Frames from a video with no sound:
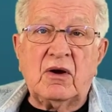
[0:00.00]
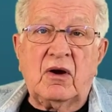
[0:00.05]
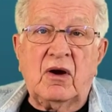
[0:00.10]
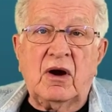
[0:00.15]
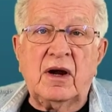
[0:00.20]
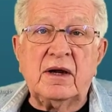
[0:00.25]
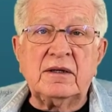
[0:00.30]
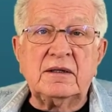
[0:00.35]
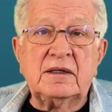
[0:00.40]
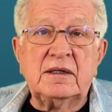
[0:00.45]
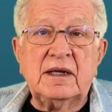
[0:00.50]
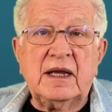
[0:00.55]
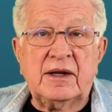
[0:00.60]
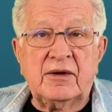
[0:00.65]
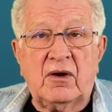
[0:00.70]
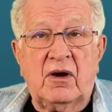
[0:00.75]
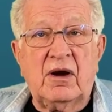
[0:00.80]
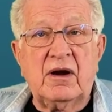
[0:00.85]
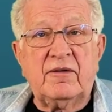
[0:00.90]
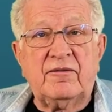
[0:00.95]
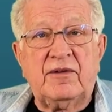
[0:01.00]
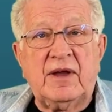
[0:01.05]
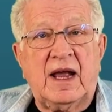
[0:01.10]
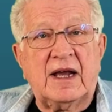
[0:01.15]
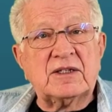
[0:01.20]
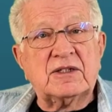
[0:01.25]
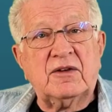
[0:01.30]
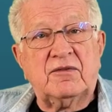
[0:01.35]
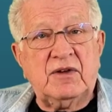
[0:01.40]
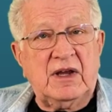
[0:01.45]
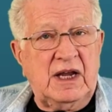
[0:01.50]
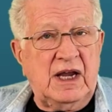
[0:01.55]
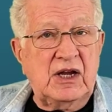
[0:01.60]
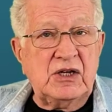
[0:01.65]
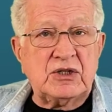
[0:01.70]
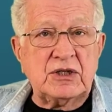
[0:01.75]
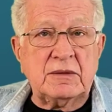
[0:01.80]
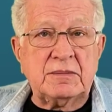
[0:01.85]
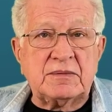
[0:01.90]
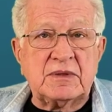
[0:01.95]
art and artifacts of
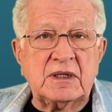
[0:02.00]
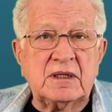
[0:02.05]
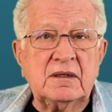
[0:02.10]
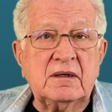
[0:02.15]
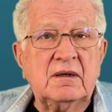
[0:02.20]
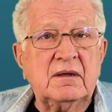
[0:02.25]
Egypt,